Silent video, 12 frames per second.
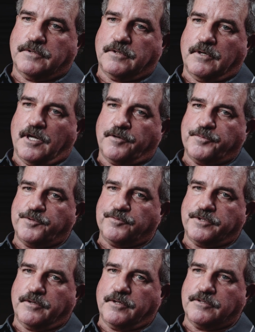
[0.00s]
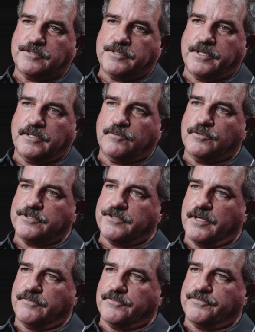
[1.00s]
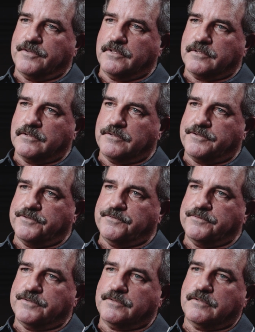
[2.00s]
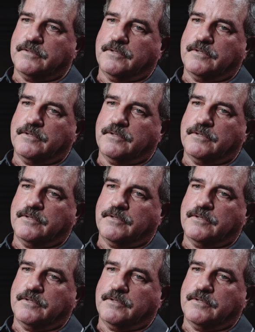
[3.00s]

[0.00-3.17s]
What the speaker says: A lot of people don't understand that once you have a filling in the tooth,